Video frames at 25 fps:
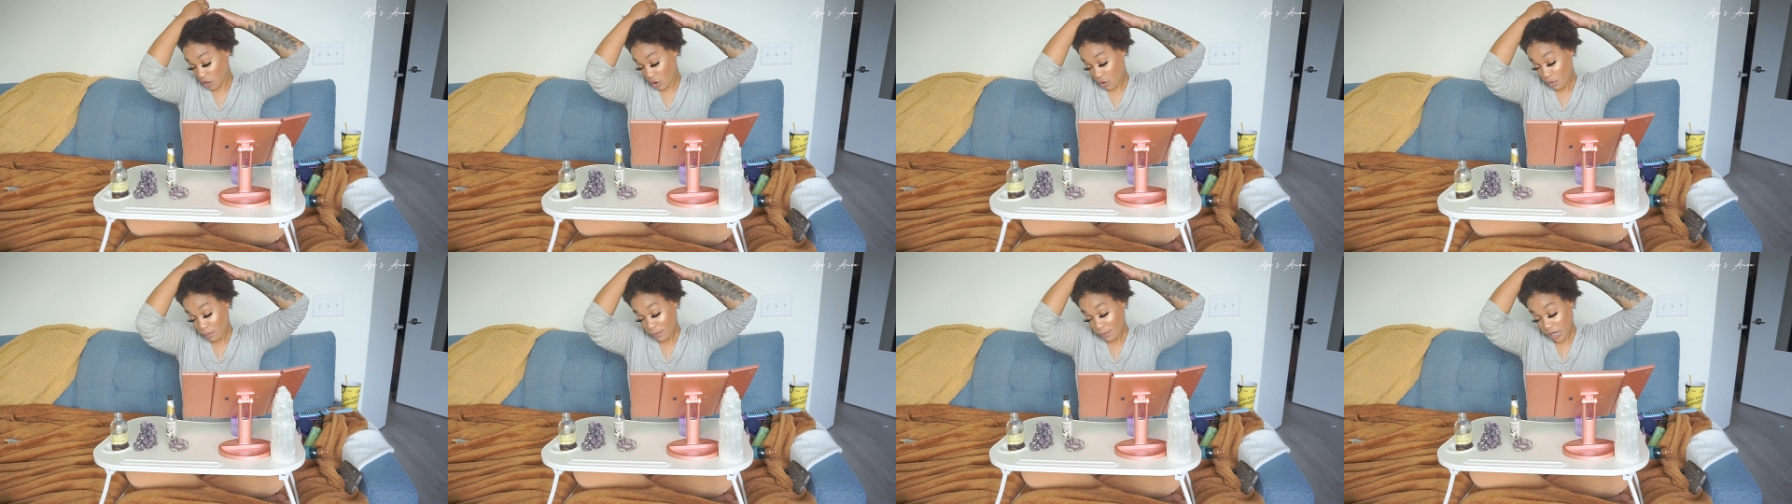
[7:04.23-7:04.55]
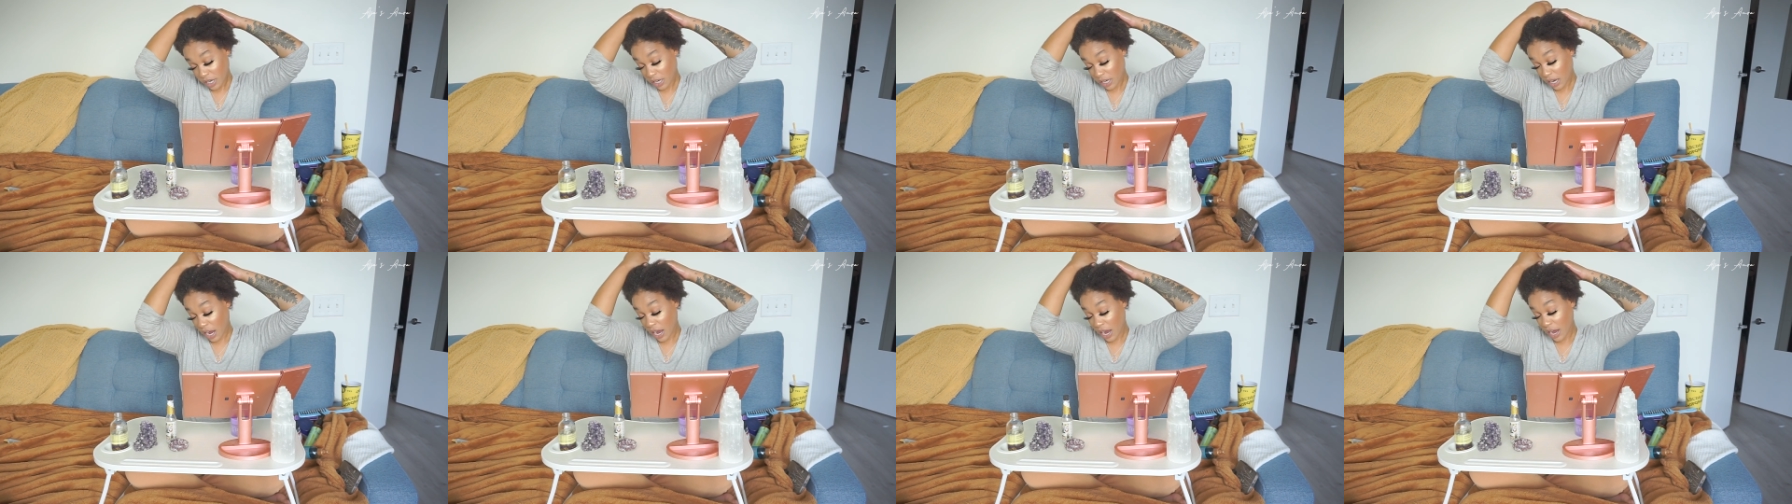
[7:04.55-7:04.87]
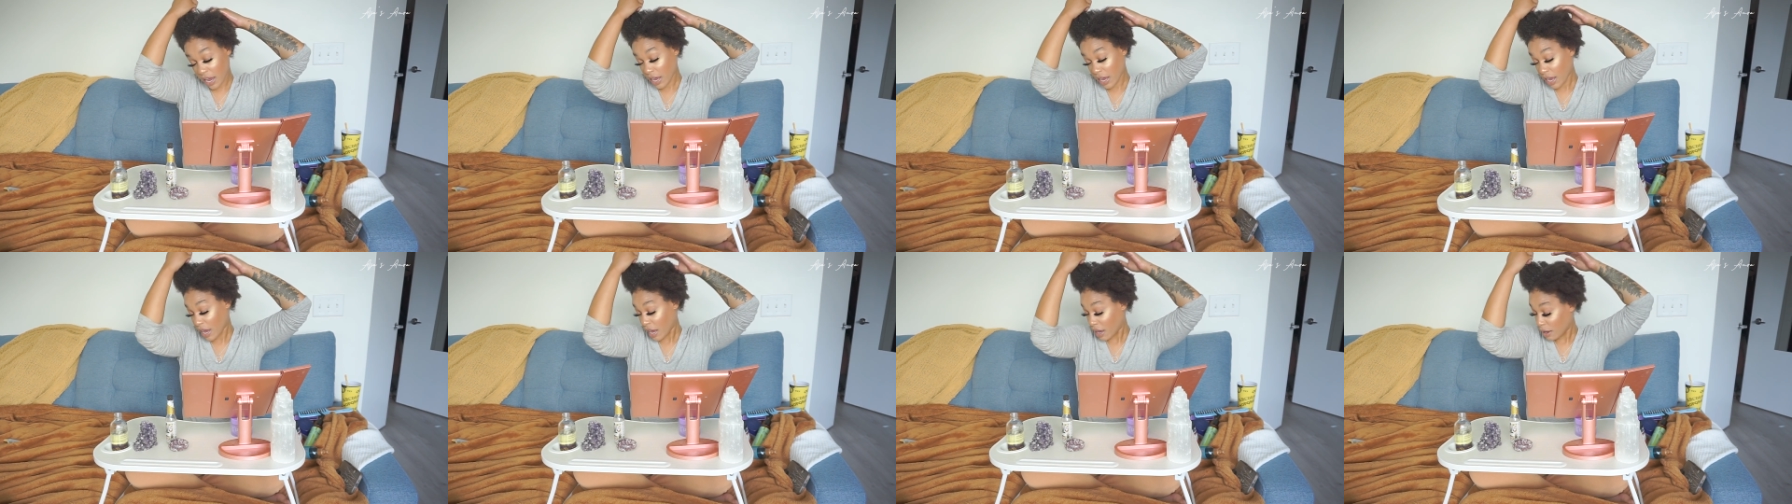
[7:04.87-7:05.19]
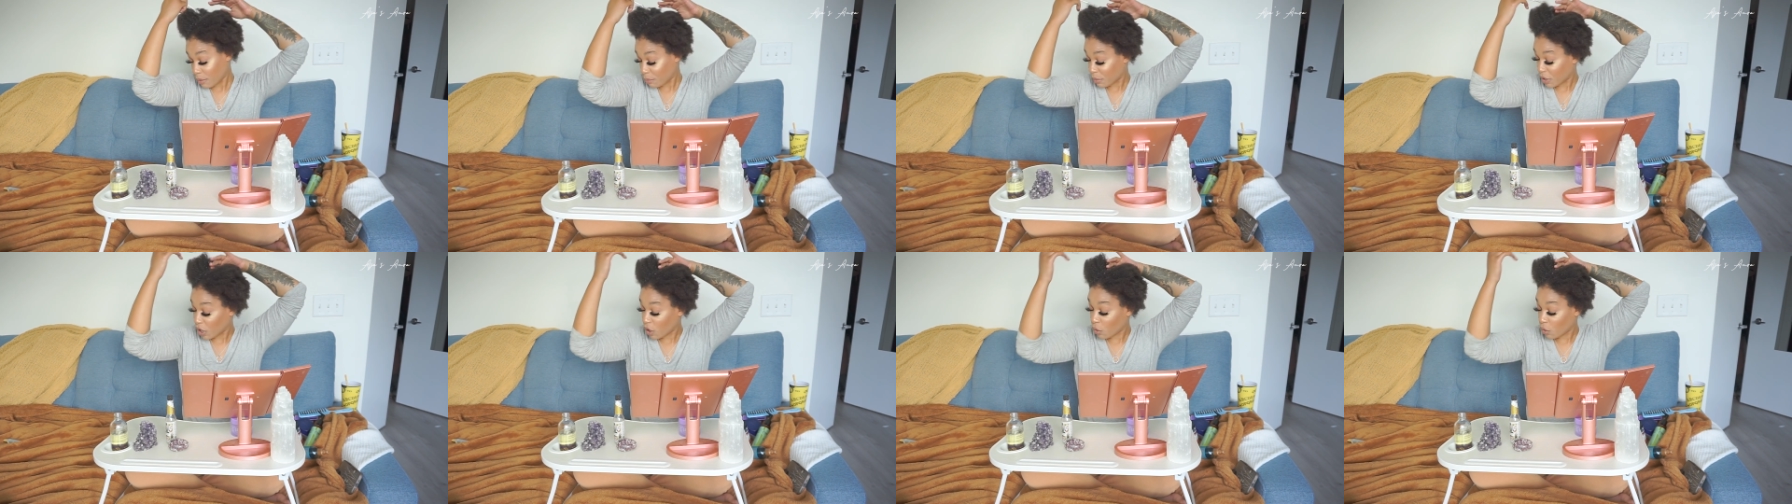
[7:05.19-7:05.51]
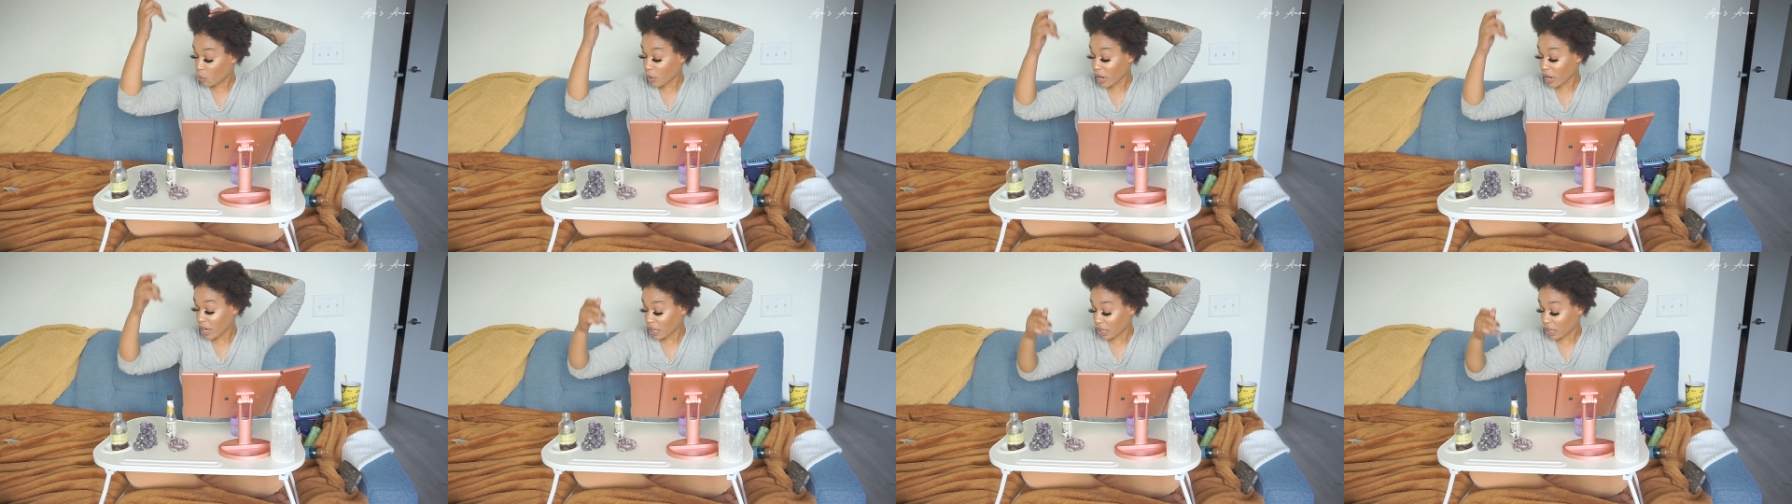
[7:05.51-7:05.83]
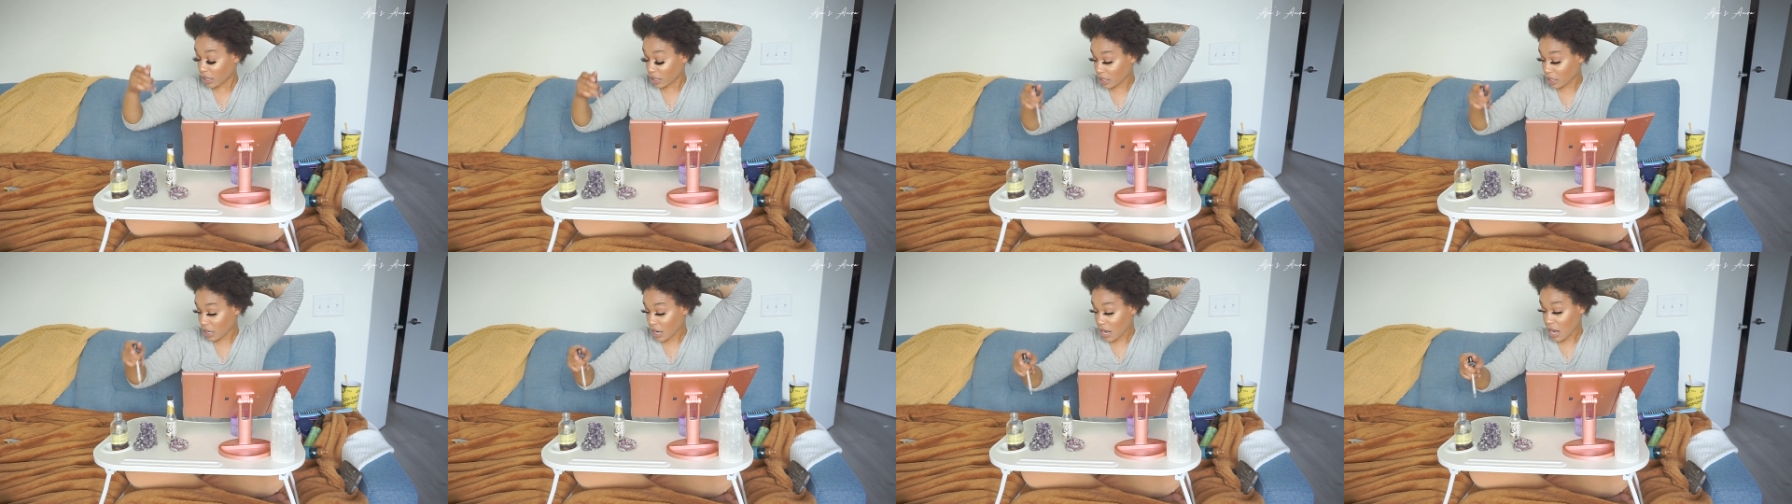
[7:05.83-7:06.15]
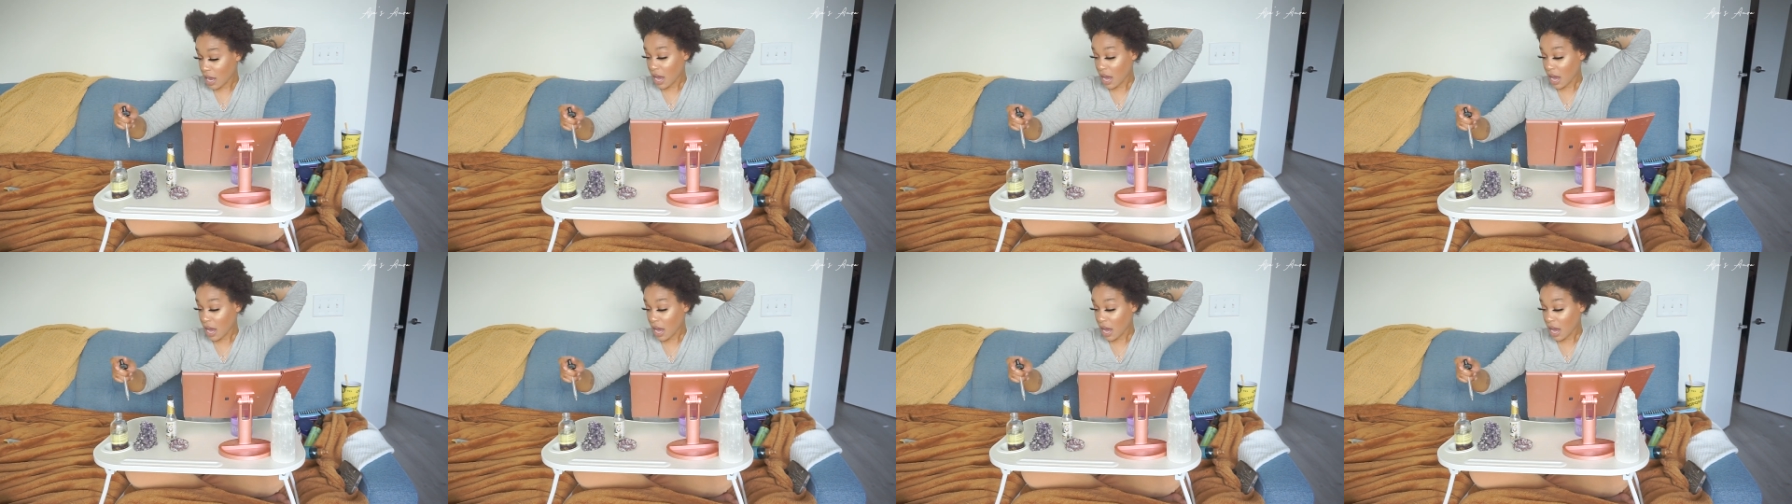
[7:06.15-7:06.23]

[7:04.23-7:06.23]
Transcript: open. I am awakened.